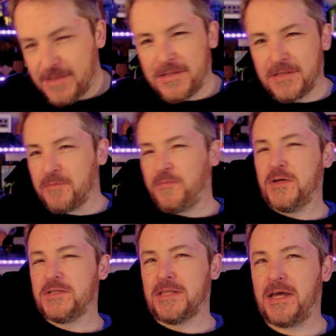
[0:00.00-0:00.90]
this is
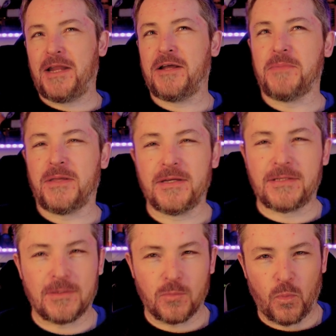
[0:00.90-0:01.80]
confusing the hell out of me.
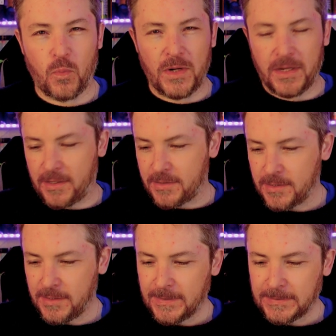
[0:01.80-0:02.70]
This is
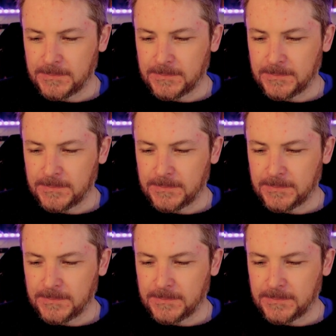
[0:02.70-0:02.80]
weird.